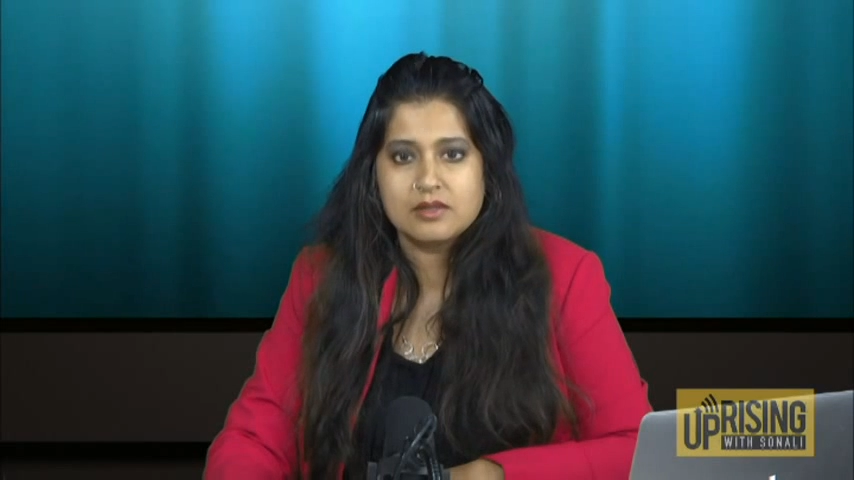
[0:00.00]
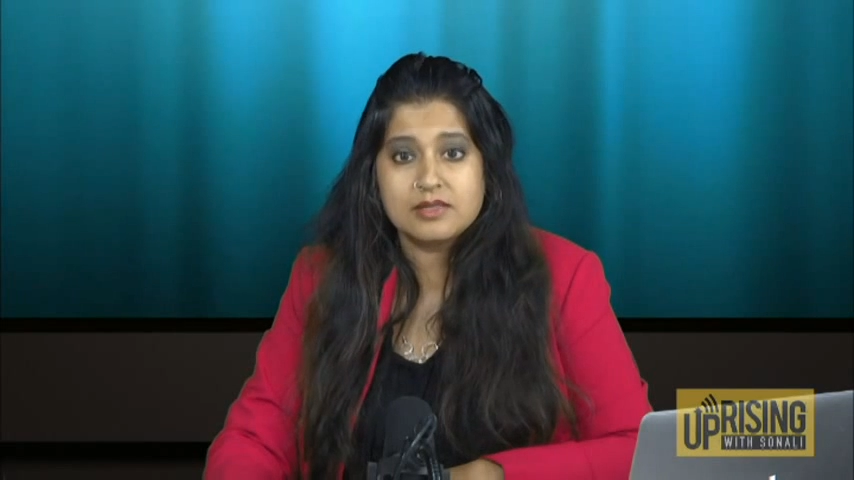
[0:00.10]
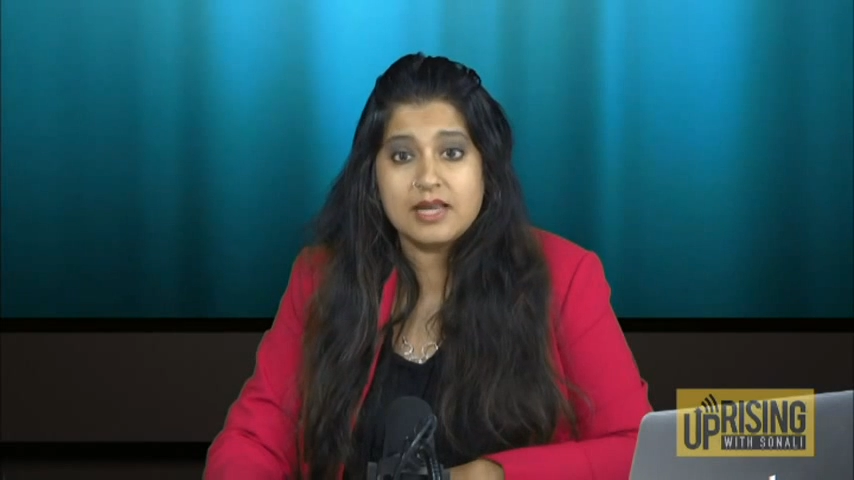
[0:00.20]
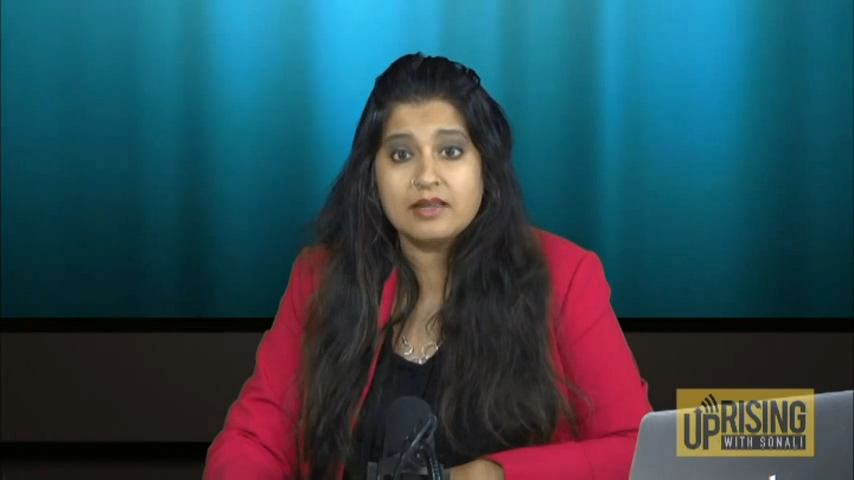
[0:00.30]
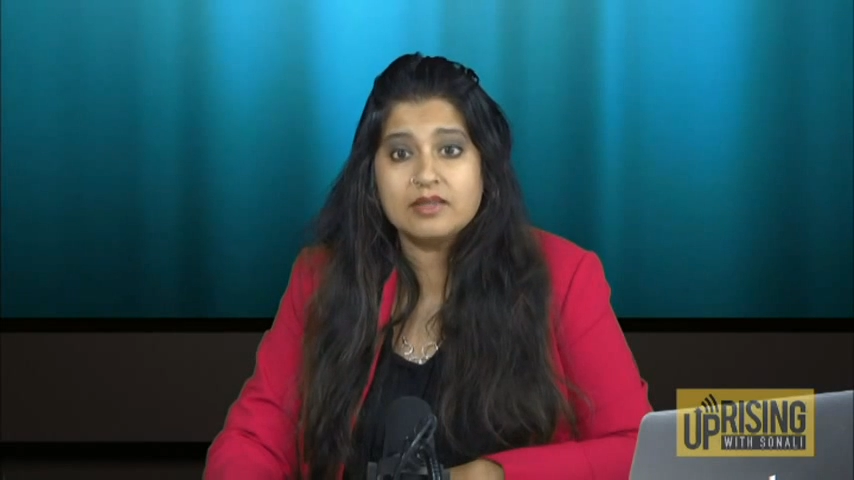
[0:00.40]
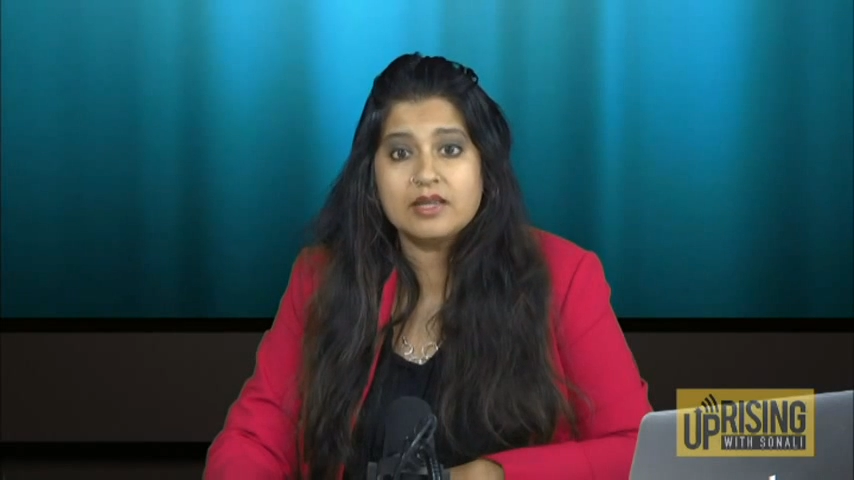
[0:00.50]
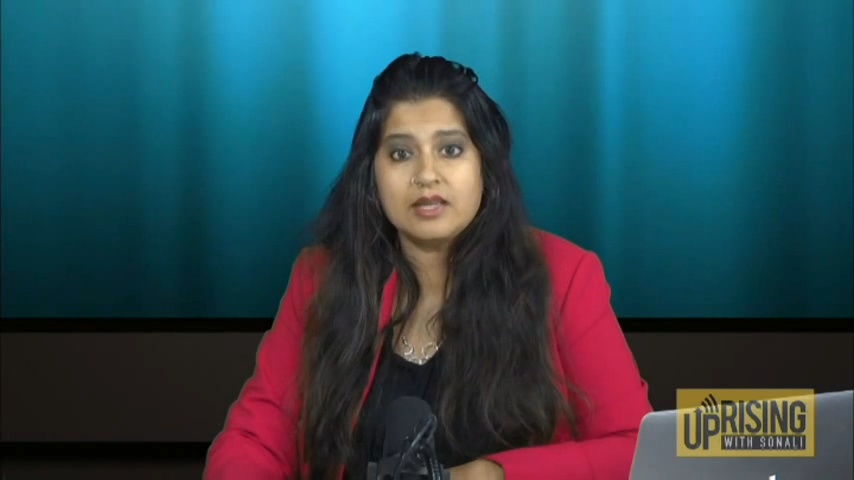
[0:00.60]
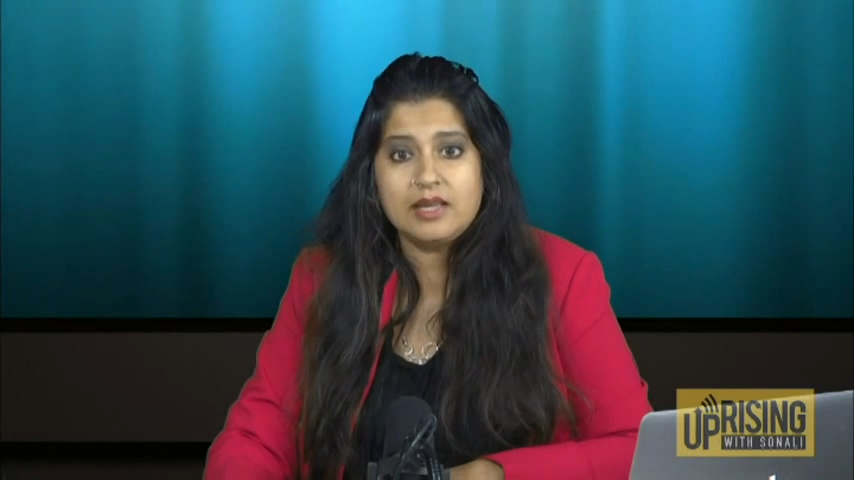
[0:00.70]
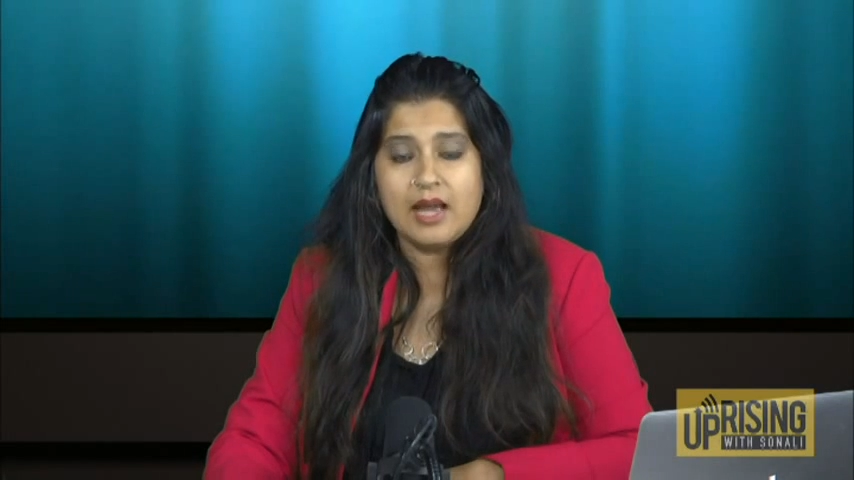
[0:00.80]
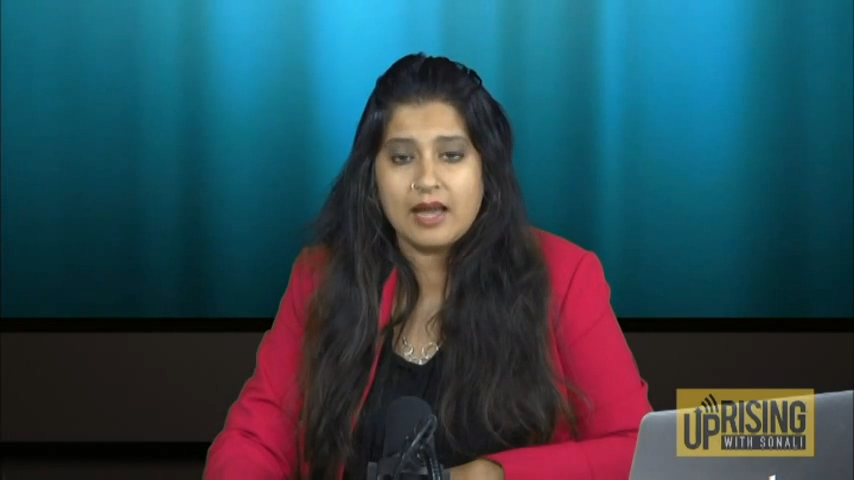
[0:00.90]
saying that
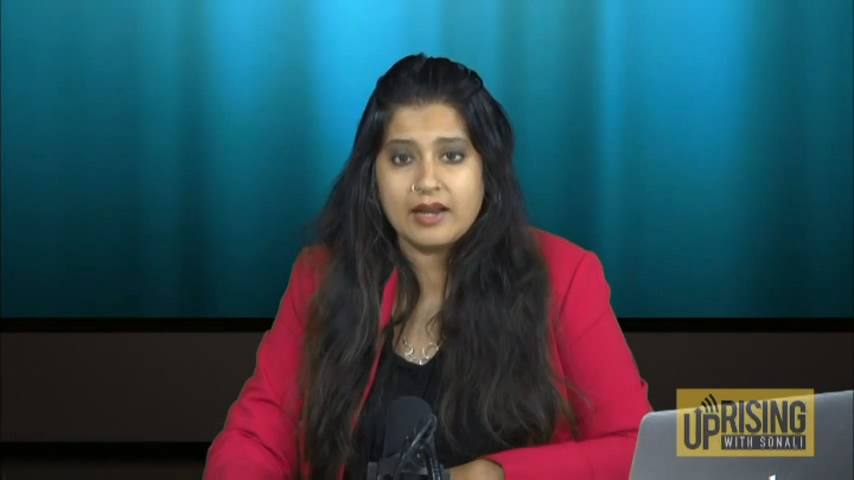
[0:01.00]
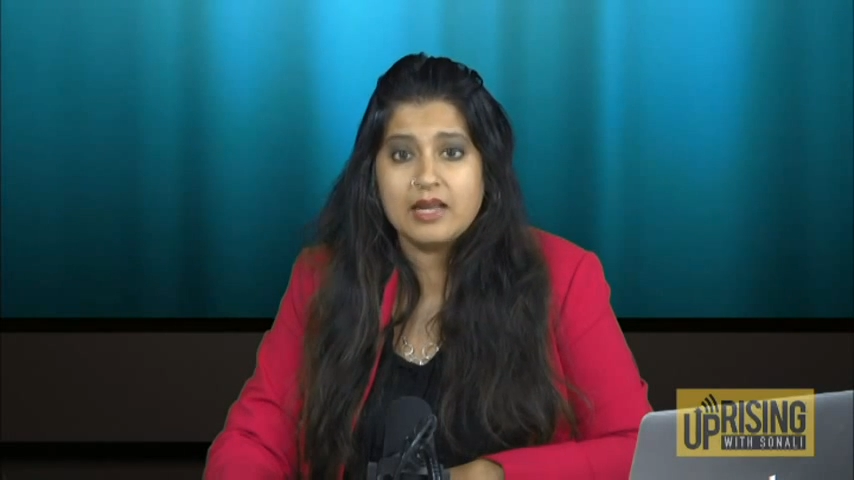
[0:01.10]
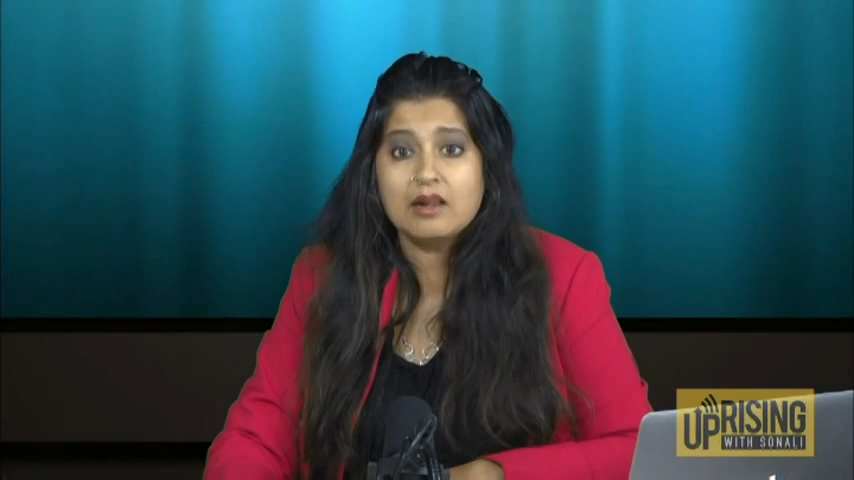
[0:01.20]
he had a